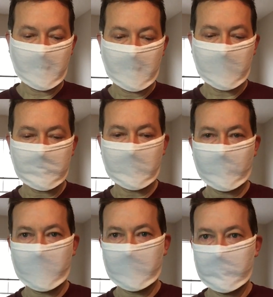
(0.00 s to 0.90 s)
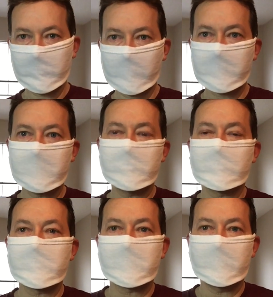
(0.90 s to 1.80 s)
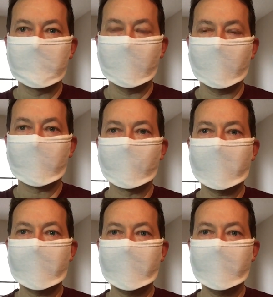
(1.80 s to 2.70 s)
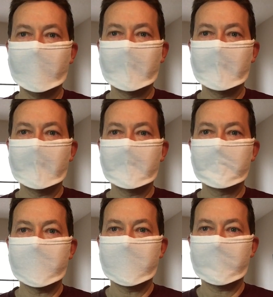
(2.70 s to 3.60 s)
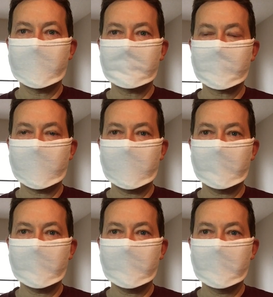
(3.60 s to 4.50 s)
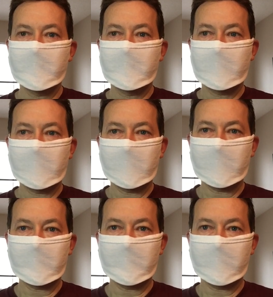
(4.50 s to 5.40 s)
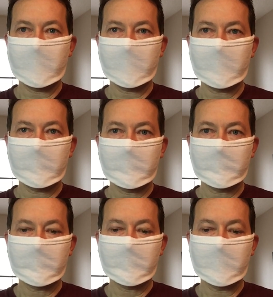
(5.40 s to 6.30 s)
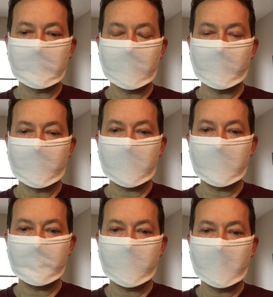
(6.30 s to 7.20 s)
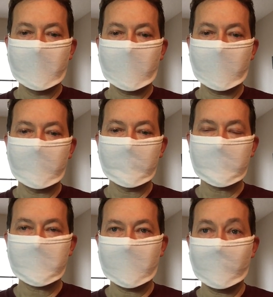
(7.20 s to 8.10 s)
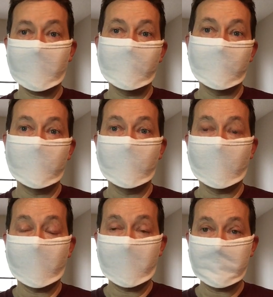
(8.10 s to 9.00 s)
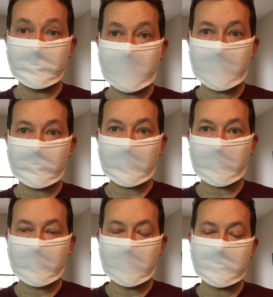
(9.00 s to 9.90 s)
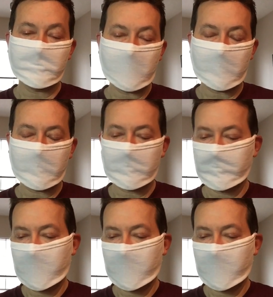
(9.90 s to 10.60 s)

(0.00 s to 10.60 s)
It's a good way to use old t-shirts that you no longer wear but have kept around, and it'll help keep others safe if you are asymptomatic, or